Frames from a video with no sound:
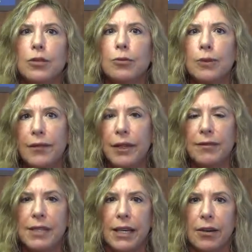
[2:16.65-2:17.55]

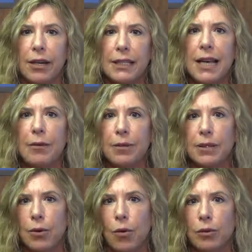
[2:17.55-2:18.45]
derivative securities had
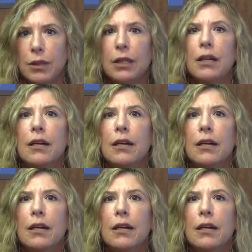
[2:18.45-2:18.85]
been sold,